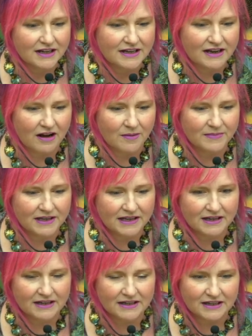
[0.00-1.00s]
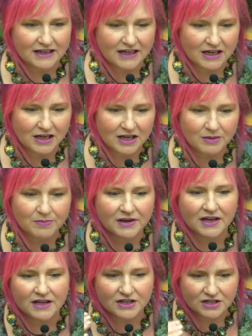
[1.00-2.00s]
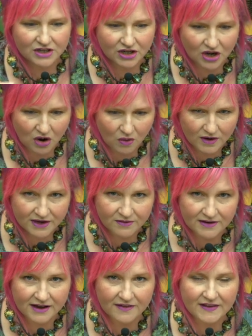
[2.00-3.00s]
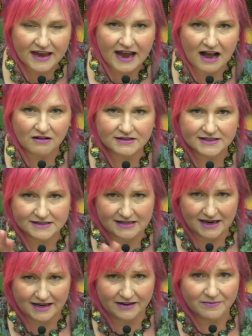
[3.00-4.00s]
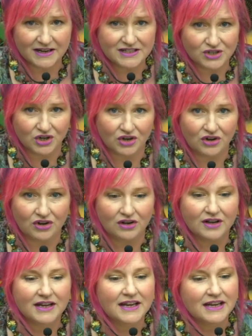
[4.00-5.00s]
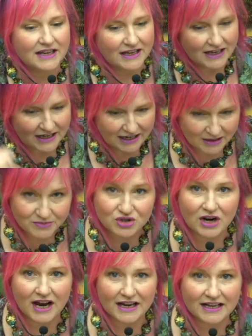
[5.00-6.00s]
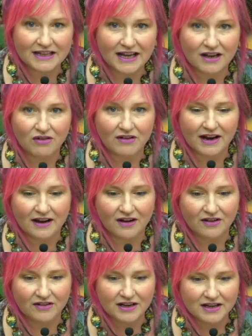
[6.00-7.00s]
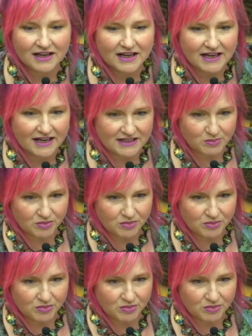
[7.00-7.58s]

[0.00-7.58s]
Now I'm gonna keep going around the outside of my circle, keep dragging that around. It's